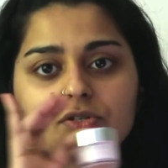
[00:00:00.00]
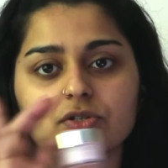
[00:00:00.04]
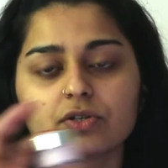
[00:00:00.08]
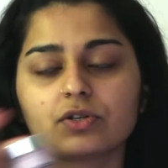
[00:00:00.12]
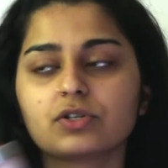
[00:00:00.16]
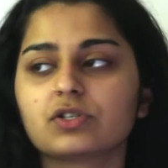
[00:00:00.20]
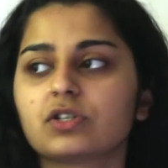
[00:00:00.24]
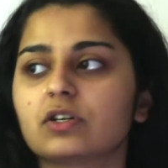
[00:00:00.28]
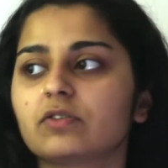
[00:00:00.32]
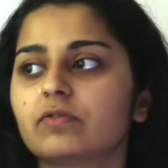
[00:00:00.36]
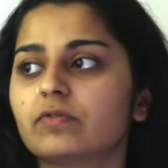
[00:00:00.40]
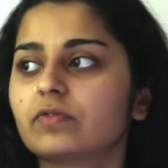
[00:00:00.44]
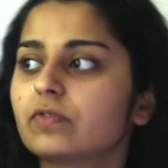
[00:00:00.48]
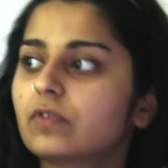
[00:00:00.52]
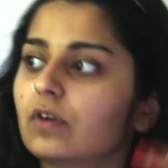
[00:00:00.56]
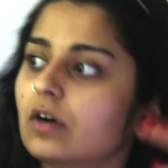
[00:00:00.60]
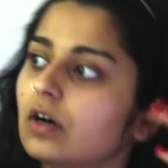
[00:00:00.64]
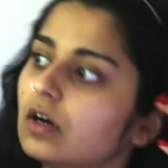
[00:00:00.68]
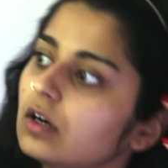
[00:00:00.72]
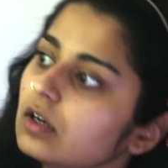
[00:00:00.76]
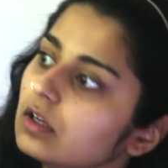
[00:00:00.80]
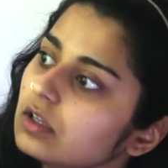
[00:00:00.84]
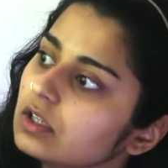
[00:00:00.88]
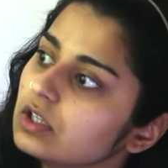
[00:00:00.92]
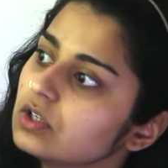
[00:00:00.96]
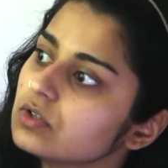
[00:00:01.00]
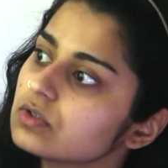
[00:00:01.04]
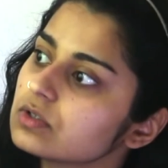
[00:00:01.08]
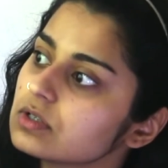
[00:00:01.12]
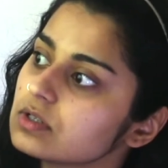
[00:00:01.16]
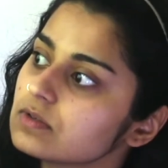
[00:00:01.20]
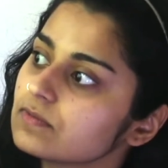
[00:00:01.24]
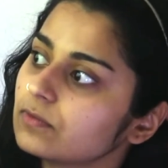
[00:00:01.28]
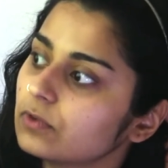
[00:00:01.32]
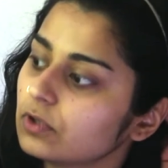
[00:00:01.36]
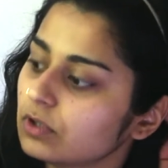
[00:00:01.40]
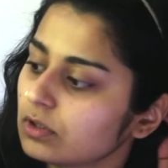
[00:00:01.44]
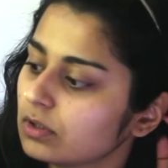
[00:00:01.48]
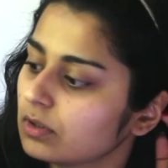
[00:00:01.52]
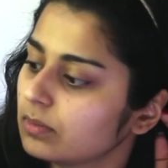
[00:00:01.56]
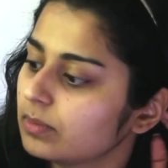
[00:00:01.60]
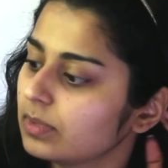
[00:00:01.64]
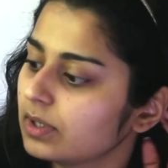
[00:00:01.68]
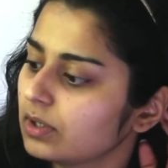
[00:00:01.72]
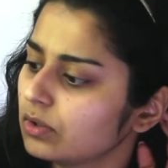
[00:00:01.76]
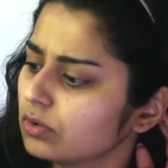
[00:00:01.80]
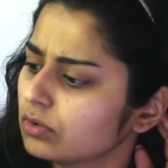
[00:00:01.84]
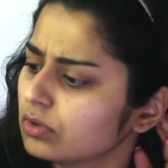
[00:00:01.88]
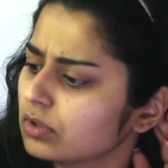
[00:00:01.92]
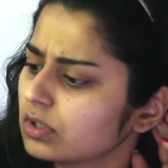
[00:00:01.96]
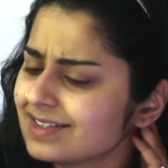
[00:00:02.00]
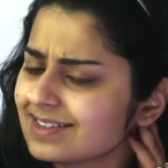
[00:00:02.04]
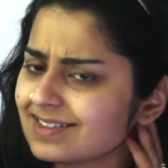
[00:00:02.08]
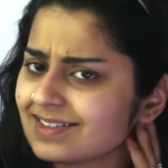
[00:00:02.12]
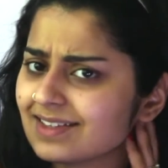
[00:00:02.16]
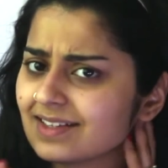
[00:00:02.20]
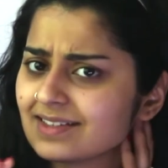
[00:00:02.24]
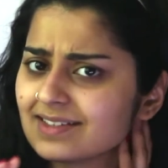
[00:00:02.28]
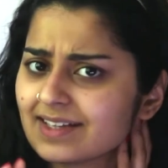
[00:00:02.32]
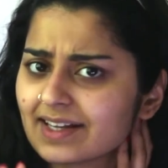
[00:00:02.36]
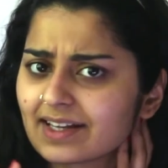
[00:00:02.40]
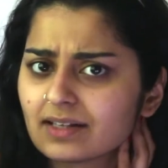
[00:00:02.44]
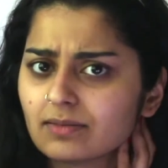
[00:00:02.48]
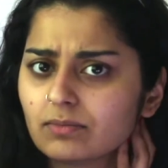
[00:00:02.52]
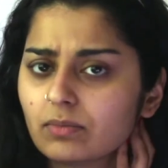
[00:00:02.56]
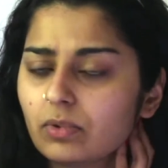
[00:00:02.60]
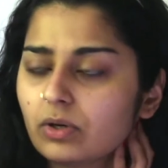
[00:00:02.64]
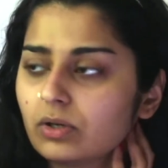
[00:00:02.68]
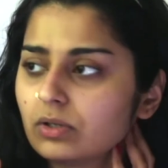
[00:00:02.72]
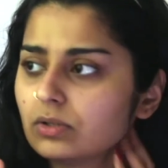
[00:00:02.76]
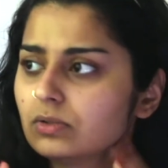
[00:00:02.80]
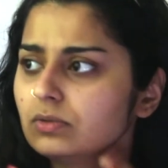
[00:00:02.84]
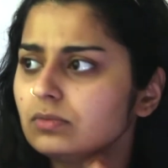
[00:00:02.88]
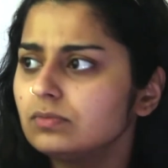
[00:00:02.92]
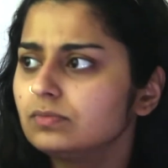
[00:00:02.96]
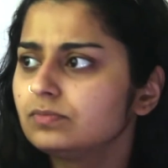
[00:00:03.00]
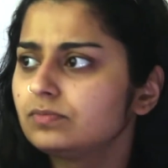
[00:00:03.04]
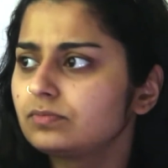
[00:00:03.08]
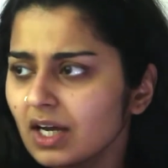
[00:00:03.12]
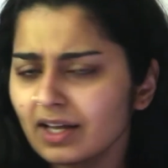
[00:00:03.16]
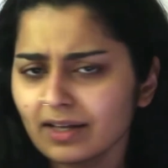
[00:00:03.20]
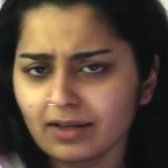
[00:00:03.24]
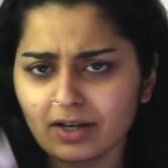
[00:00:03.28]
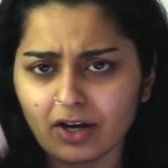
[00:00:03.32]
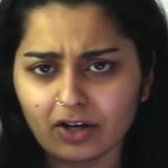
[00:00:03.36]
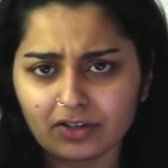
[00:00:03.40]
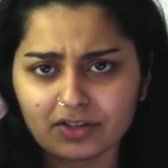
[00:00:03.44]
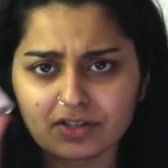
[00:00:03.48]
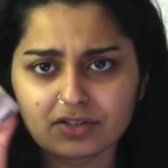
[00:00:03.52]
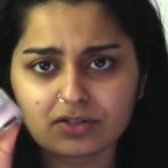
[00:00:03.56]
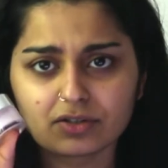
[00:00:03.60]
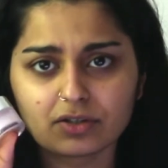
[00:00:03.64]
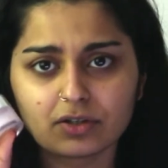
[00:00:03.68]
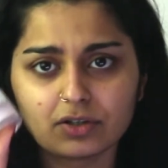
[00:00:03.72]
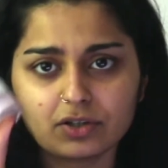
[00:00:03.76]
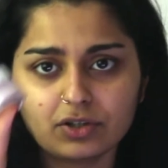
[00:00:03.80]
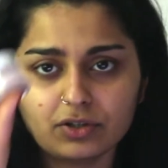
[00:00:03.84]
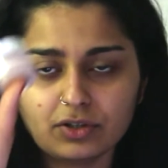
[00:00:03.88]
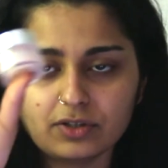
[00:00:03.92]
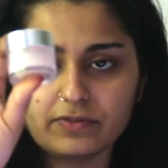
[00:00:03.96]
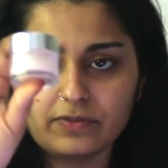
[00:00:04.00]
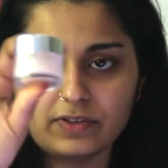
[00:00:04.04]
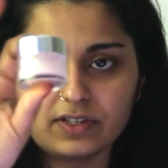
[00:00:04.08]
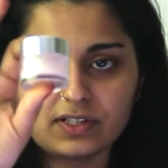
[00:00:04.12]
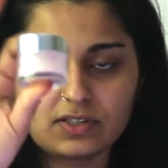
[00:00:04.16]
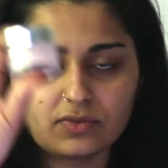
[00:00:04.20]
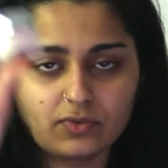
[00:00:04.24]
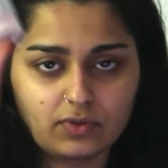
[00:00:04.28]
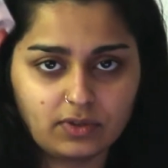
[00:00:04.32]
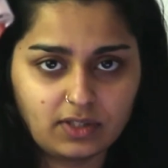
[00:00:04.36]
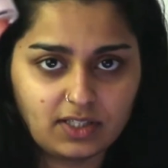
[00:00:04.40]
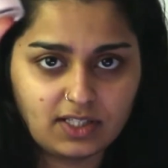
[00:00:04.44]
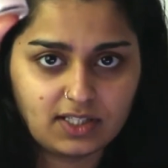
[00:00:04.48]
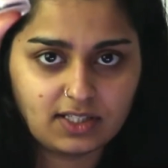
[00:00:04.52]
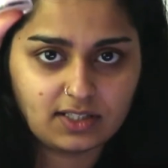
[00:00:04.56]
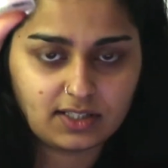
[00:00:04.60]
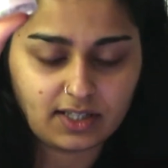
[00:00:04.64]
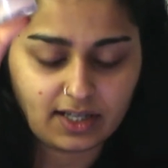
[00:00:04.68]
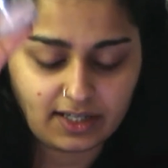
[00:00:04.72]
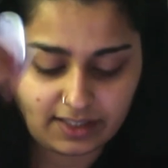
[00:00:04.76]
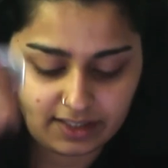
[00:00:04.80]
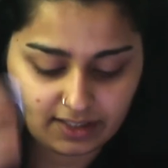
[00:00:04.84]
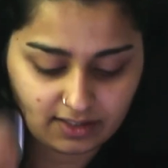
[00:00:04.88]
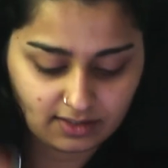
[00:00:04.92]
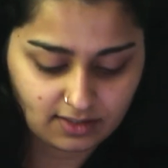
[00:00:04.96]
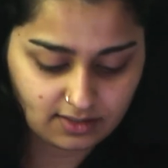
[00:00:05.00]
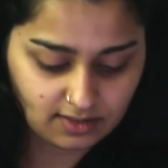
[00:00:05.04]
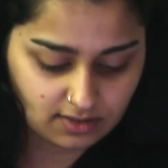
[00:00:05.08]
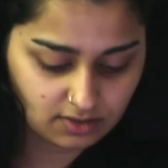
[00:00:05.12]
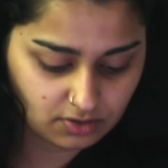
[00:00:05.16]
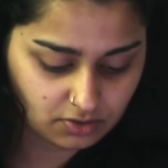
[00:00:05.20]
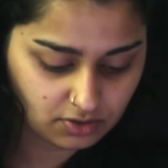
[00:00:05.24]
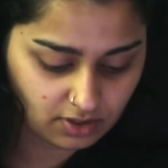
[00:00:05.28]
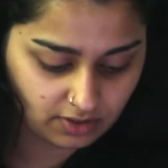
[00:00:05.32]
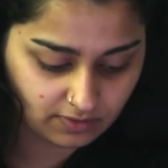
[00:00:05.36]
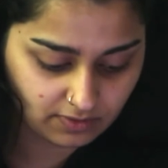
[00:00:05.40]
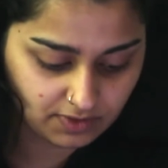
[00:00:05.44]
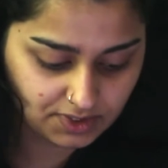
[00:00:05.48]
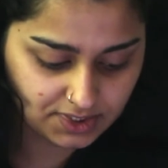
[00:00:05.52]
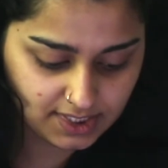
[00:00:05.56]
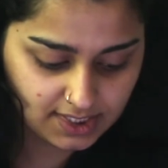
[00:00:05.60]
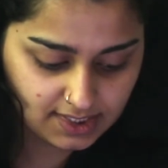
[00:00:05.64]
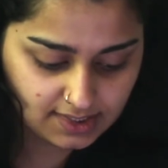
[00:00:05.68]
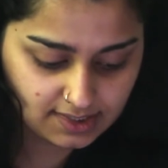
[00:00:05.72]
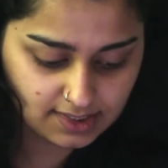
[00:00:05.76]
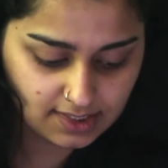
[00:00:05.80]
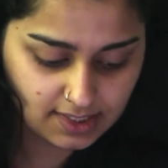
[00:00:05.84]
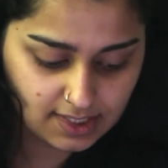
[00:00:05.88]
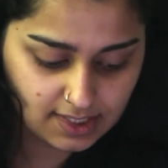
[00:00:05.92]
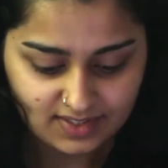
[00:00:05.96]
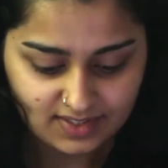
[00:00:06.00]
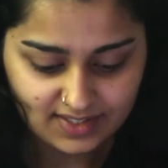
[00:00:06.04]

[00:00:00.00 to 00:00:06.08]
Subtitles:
Surge, I've used it for about, this is the 2nd bottle. I got this on a duty free. It's really tiny. This is a travel size.